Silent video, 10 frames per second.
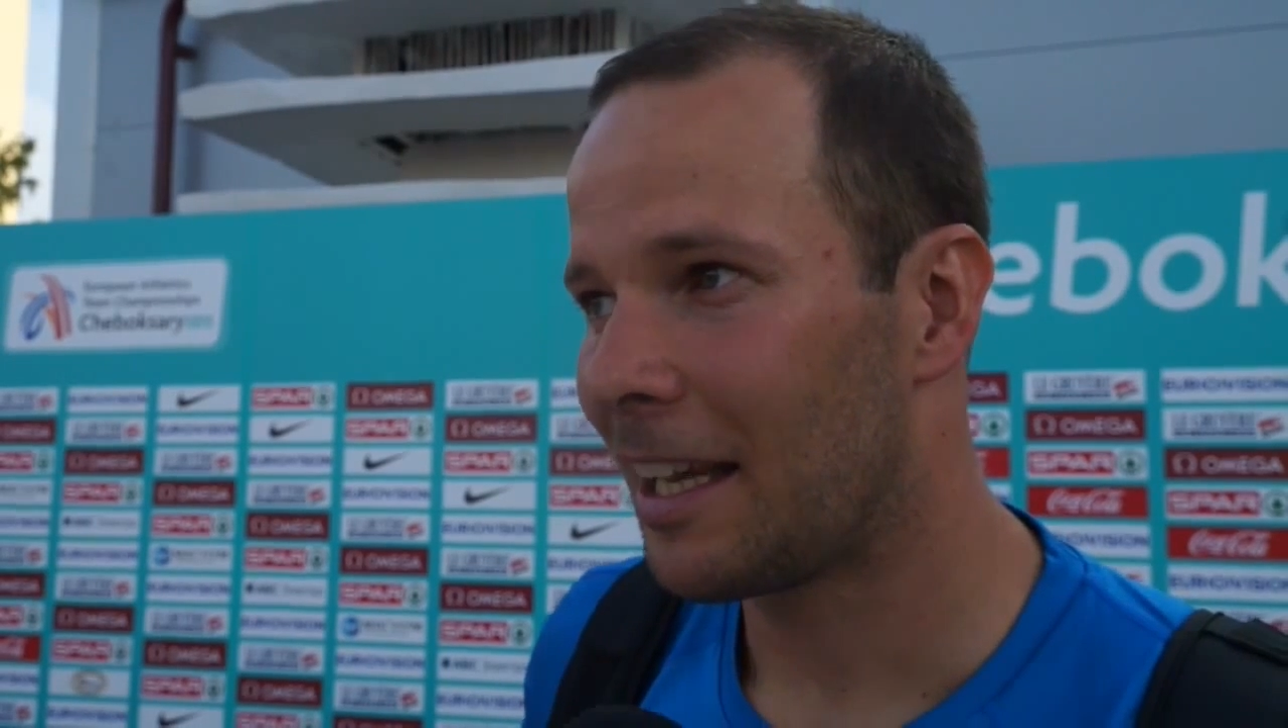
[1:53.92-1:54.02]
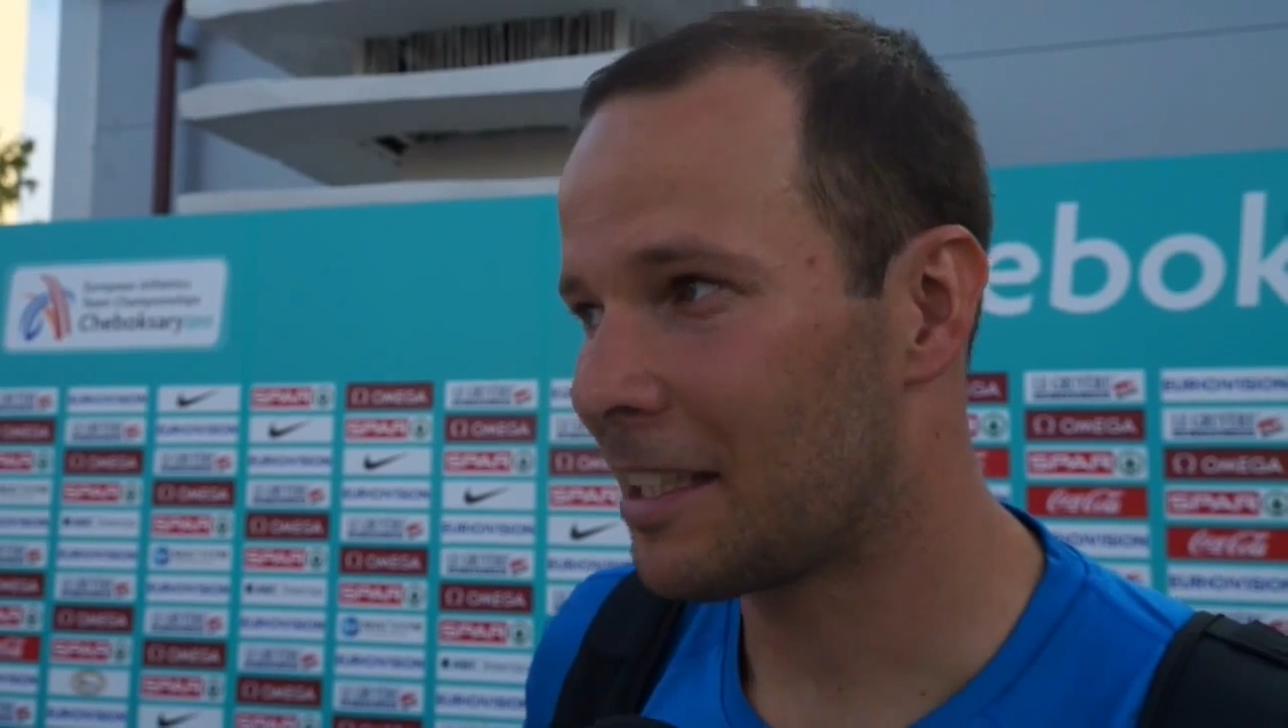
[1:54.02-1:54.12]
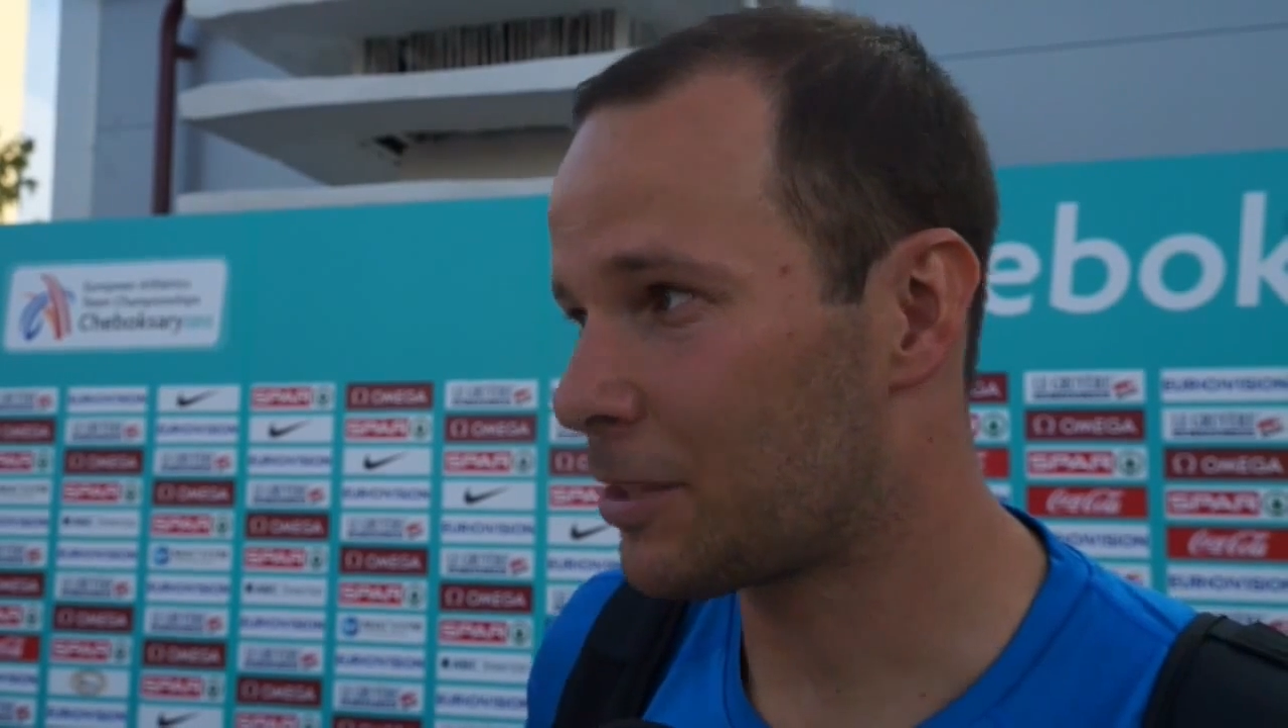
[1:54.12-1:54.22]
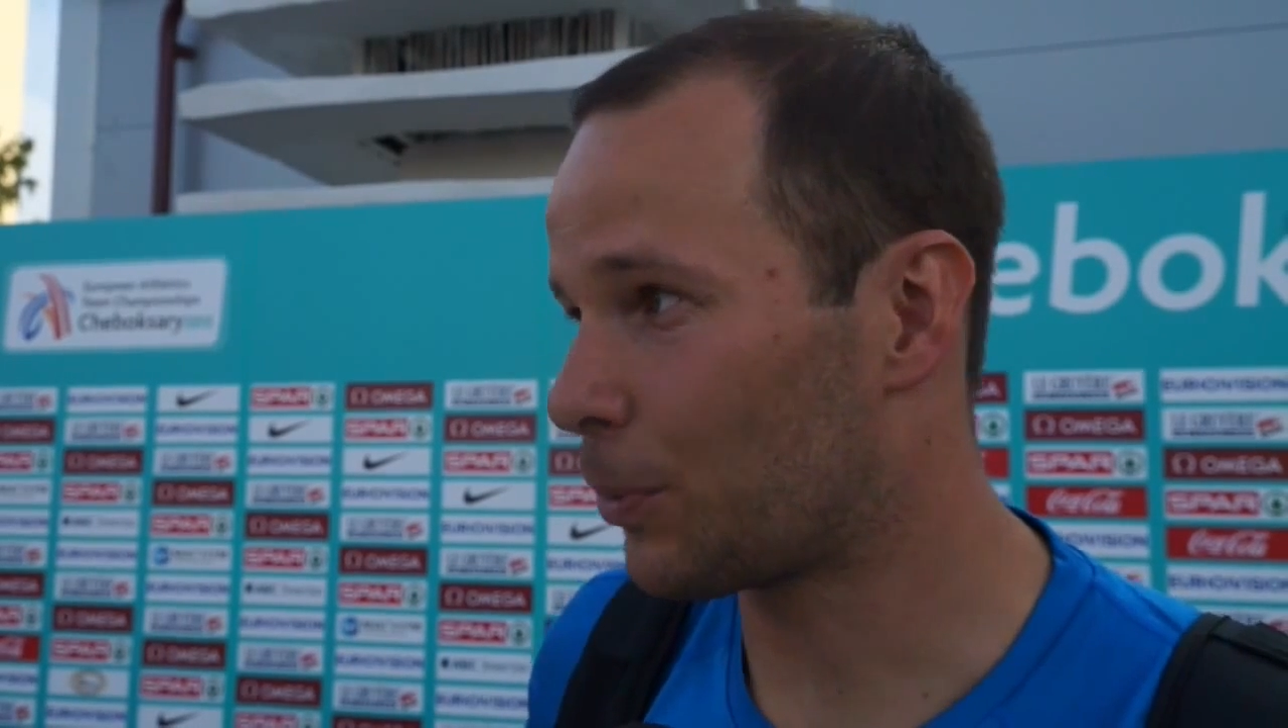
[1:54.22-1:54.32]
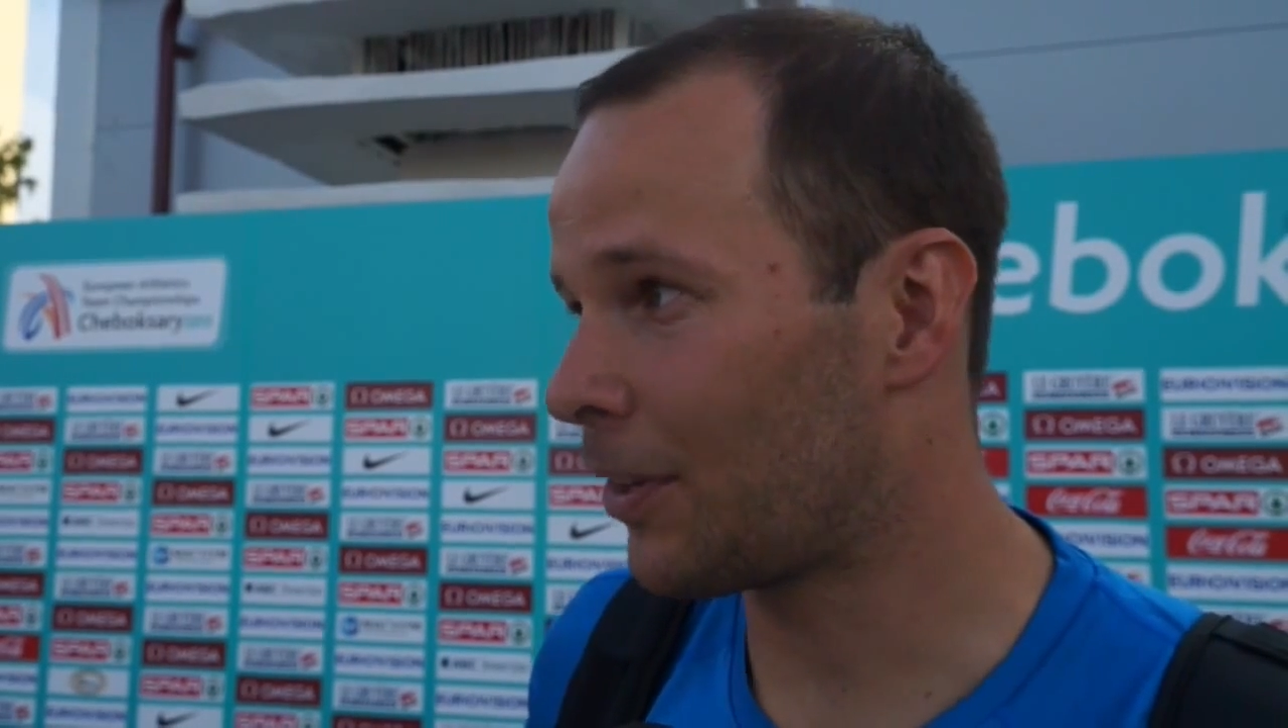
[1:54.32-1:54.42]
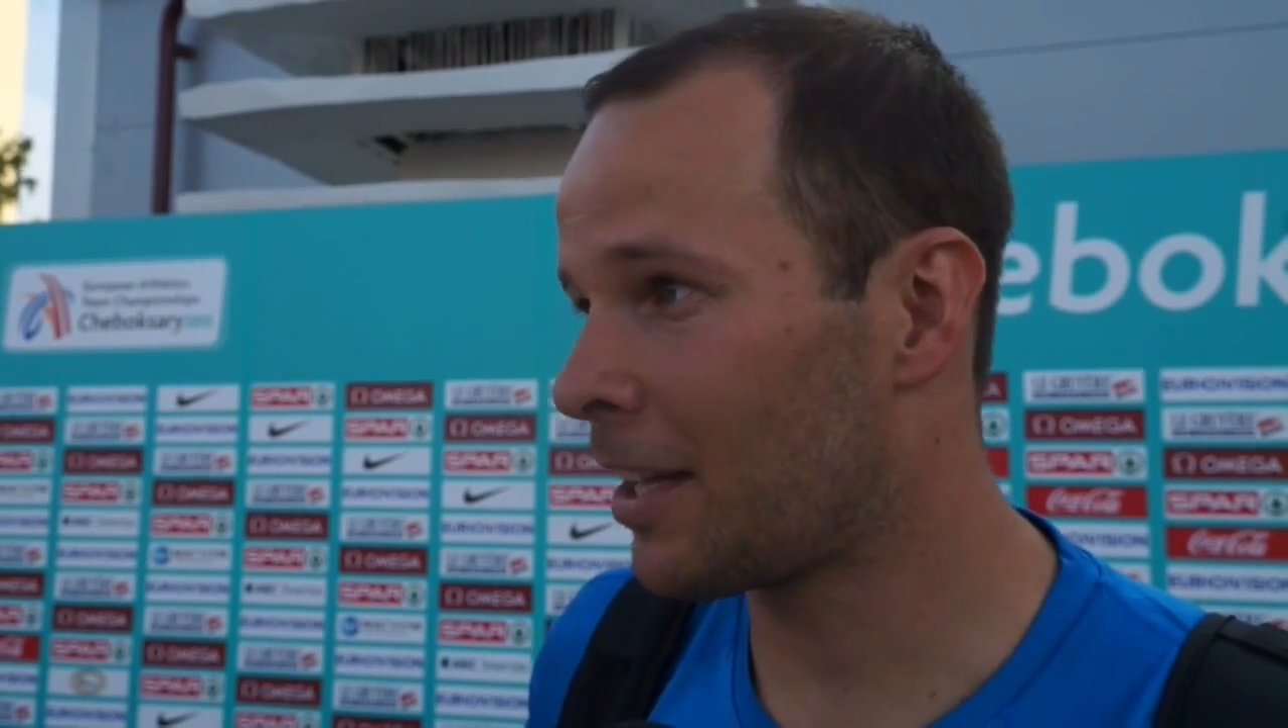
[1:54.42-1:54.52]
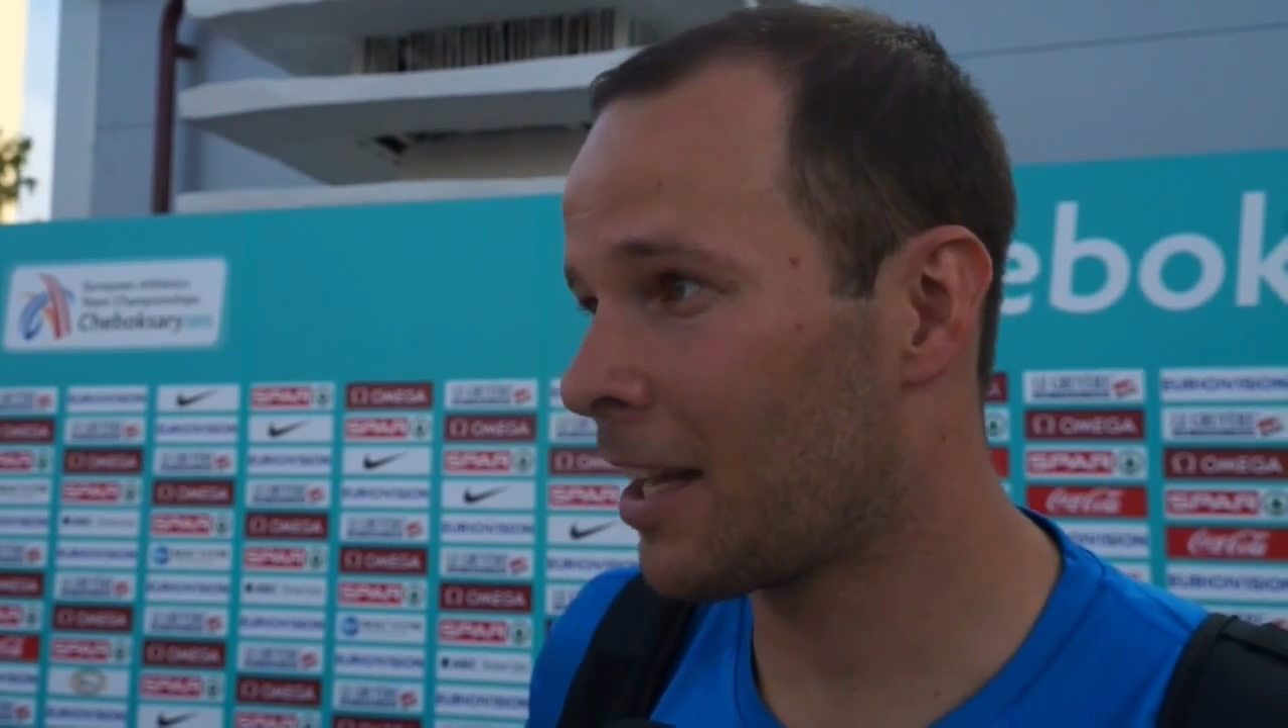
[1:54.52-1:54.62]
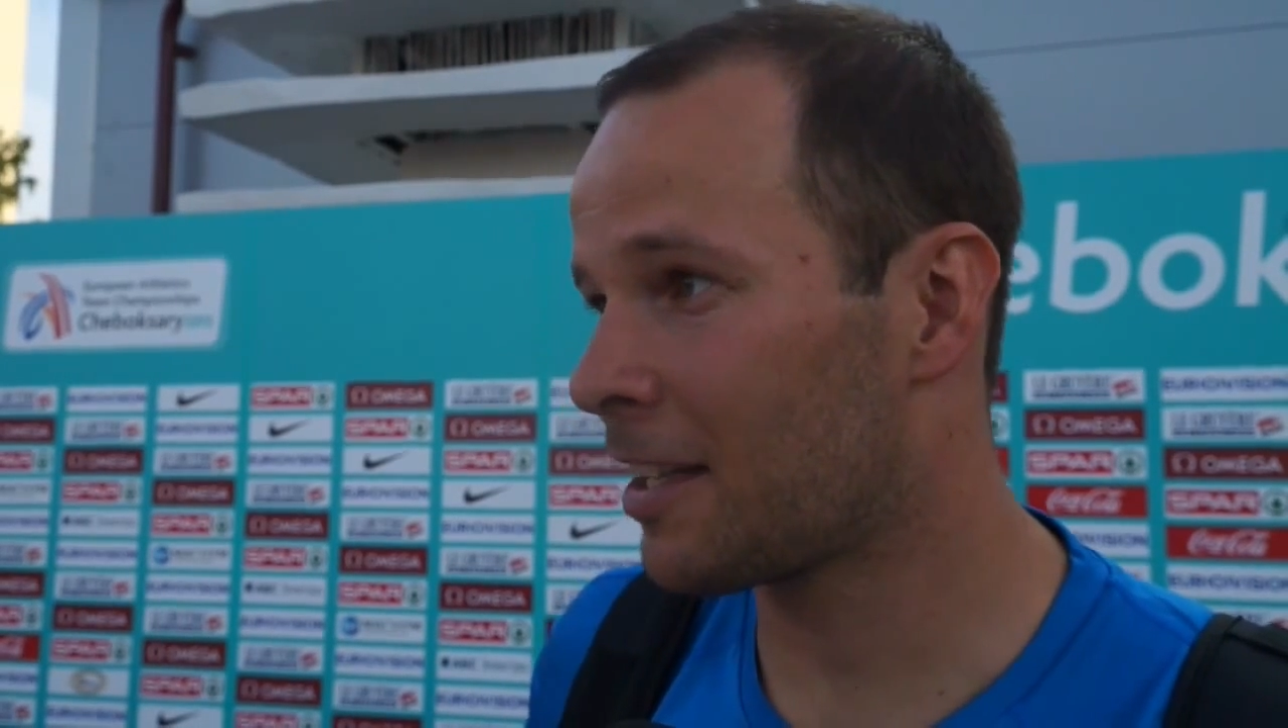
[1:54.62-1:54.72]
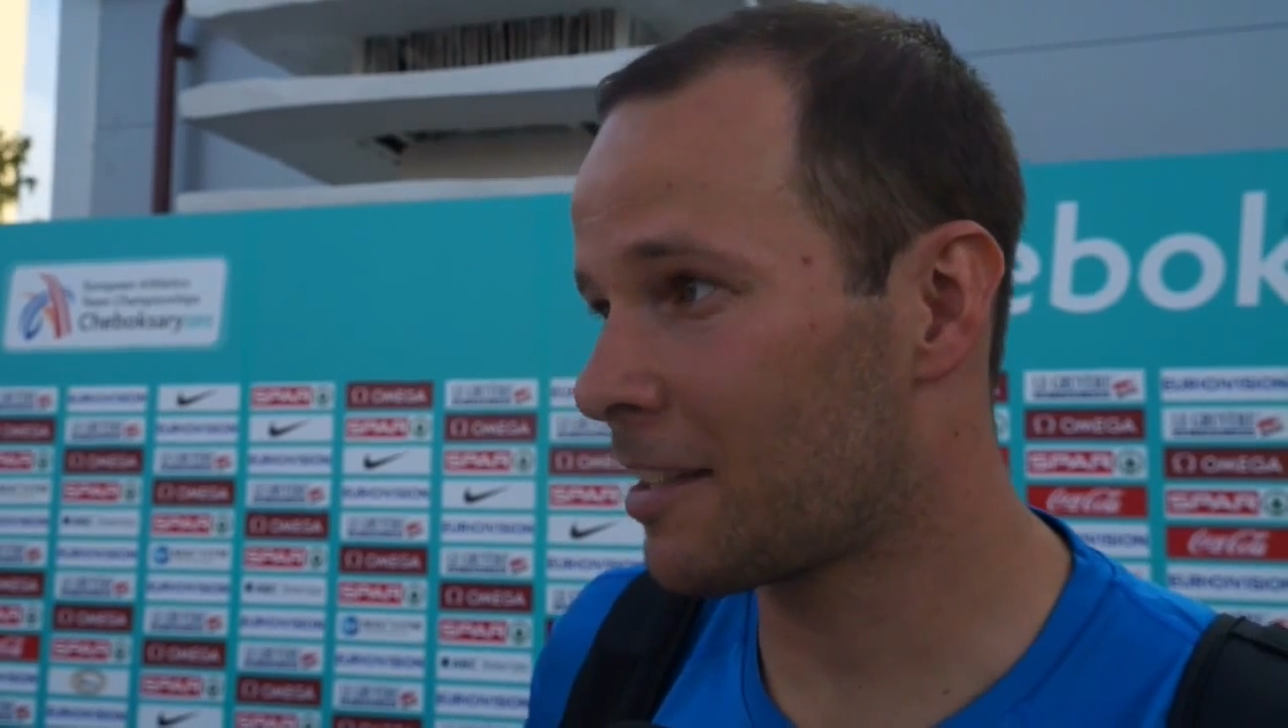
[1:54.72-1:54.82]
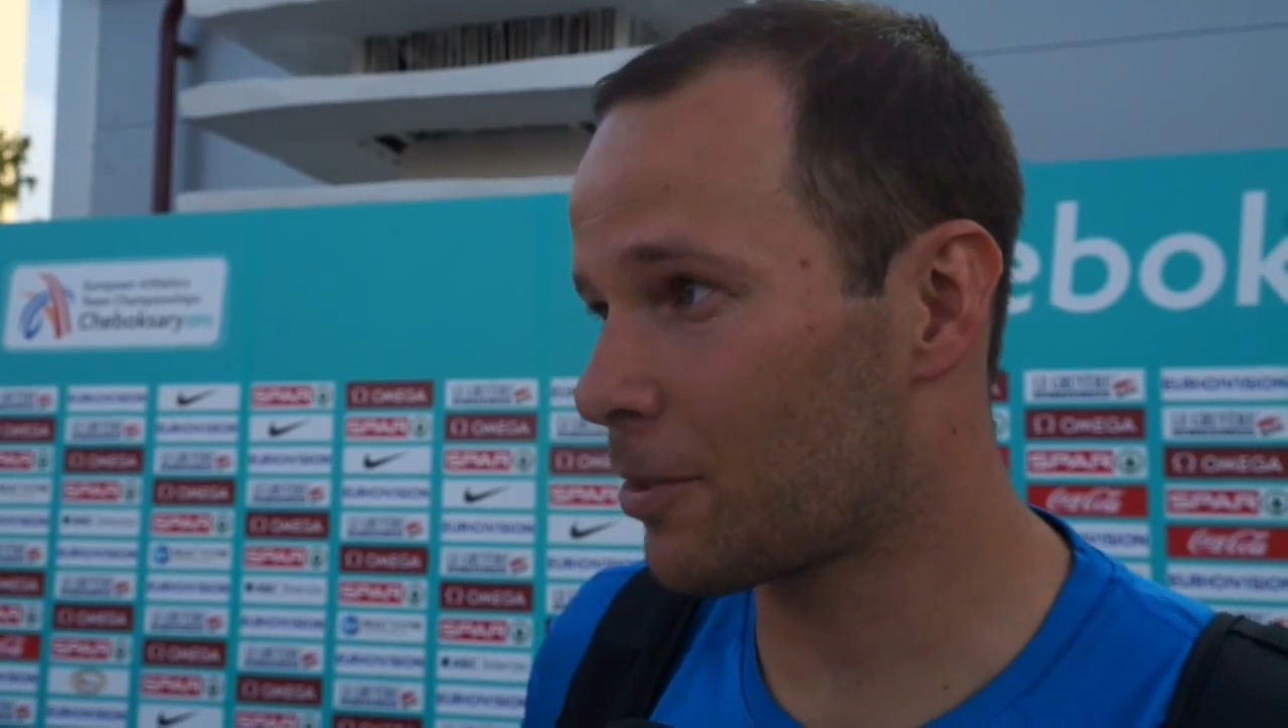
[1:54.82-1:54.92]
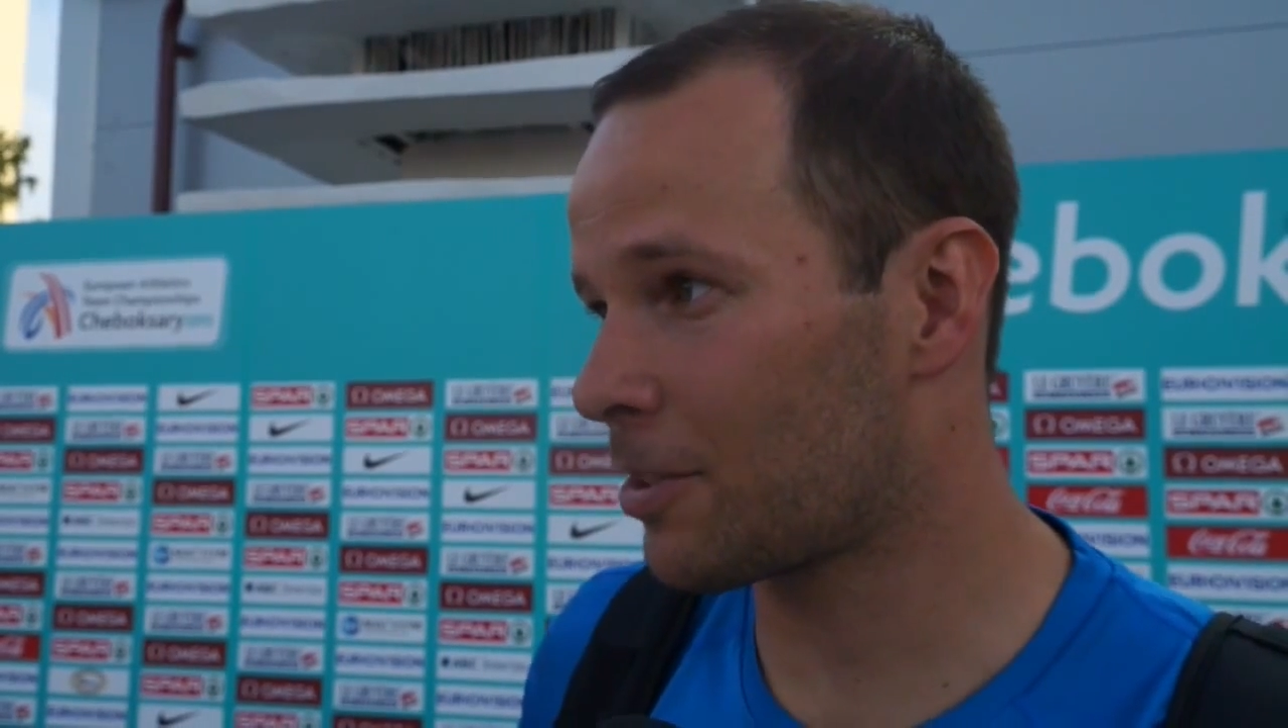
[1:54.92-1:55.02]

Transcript: It's very nice